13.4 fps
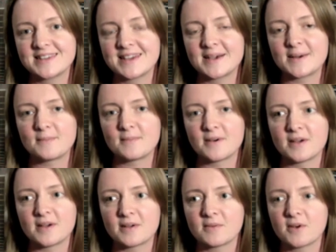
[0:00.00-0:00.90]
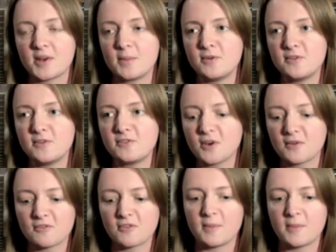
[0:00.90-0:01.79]
I kind of moved
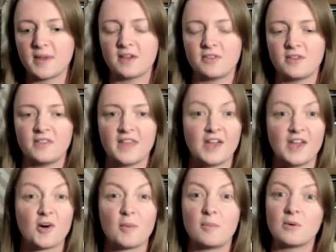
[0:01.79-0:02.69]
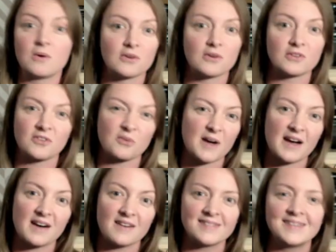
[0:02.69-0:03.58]
on from it. I think they got bored as
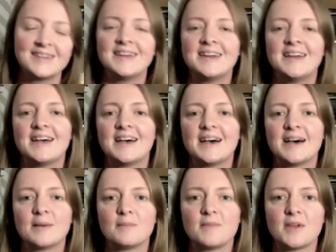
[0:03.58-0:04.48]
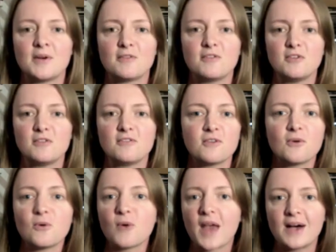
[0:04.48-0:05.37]
well. There are a few
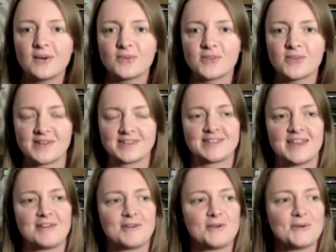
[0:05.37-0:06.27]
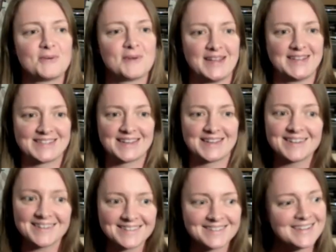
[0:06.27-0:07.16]
fallouts, as there always
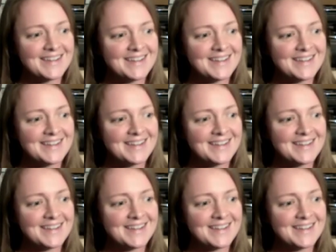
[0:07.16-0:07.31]
are.